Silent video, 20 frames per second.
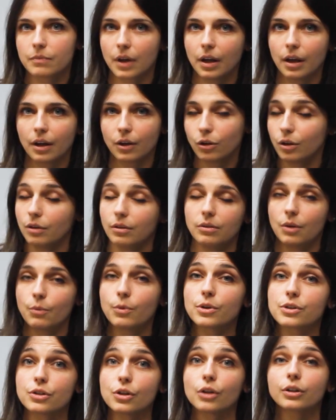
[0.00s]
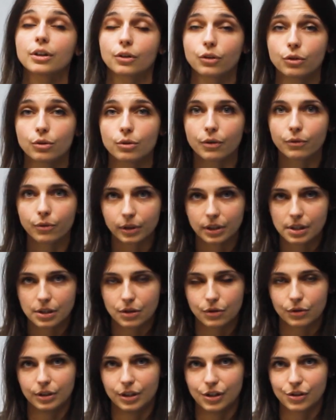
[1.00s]
There was not a cure for these
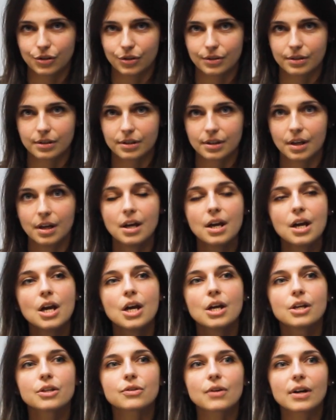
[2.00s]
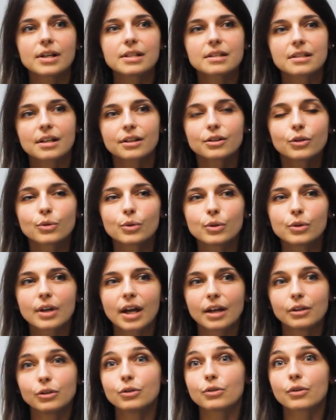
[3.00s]
conditions. So I started to look
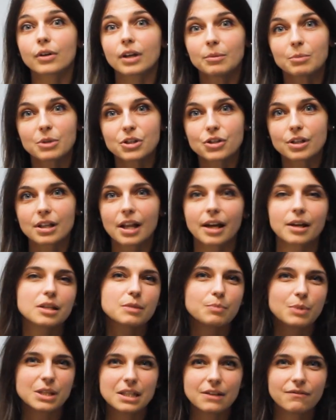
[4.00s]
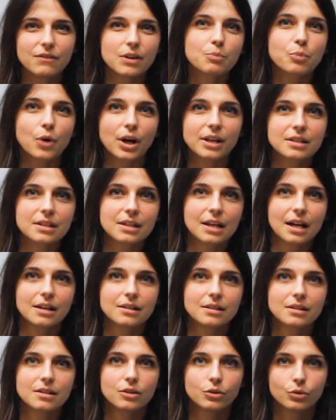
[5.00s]
at neuroimaging, like specific brain
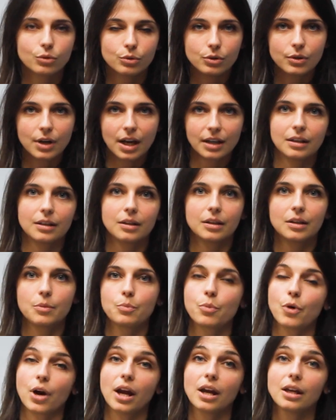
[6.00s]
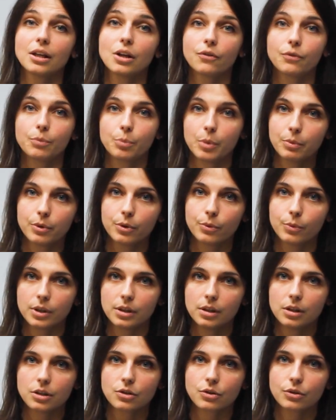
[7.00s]
scans, to look at the brain of people
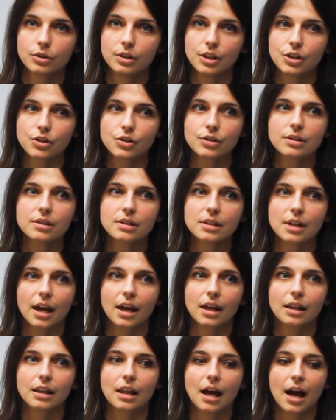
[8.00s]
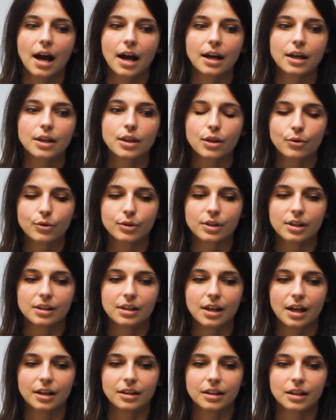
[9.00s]
with these conditions. And I thought
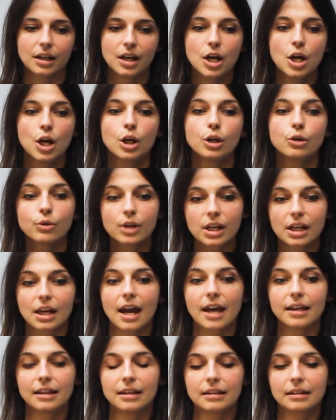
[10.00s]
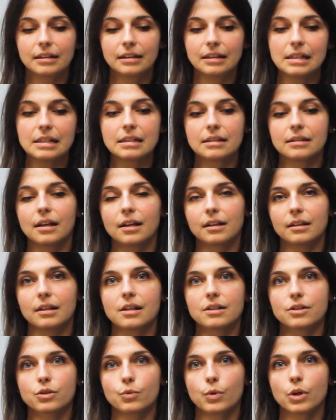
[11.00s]
that looking at these
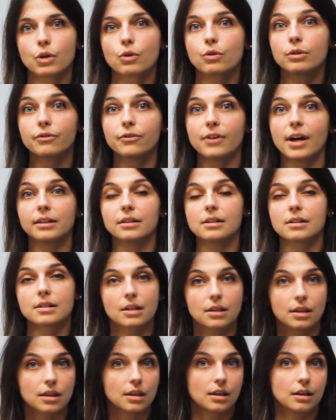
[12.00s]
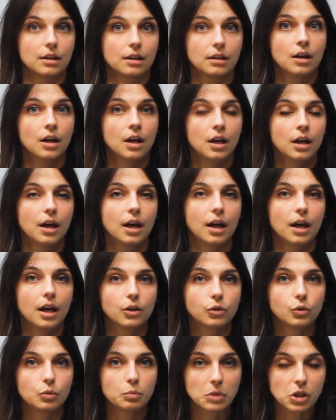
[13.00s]
techniques, we could find something
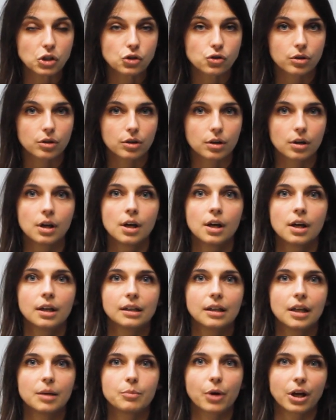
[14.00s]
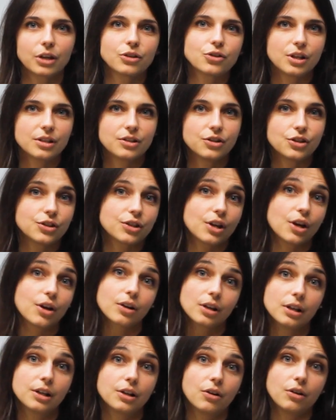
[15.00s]
to measure the brain changes
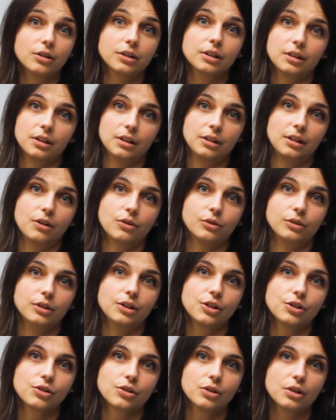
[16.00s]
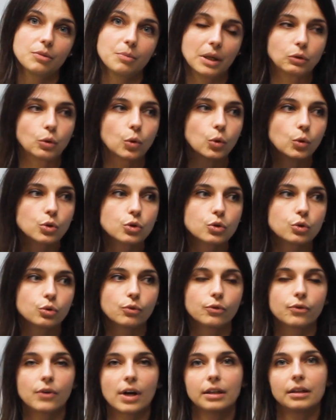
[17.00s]
early on in the condition, but also
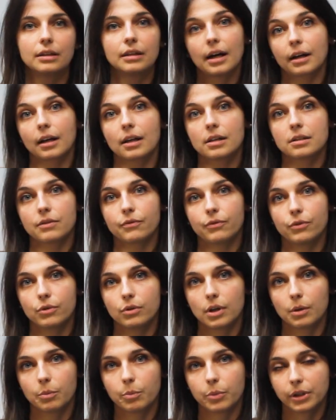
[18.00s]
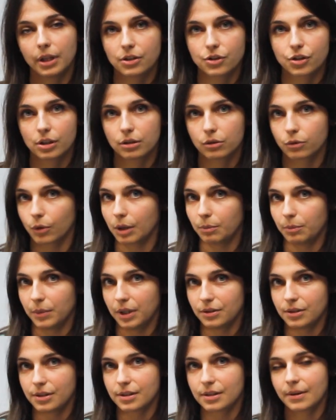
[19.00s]
to find targets for potential
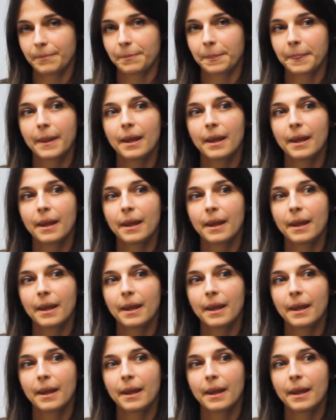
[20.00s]
treatments.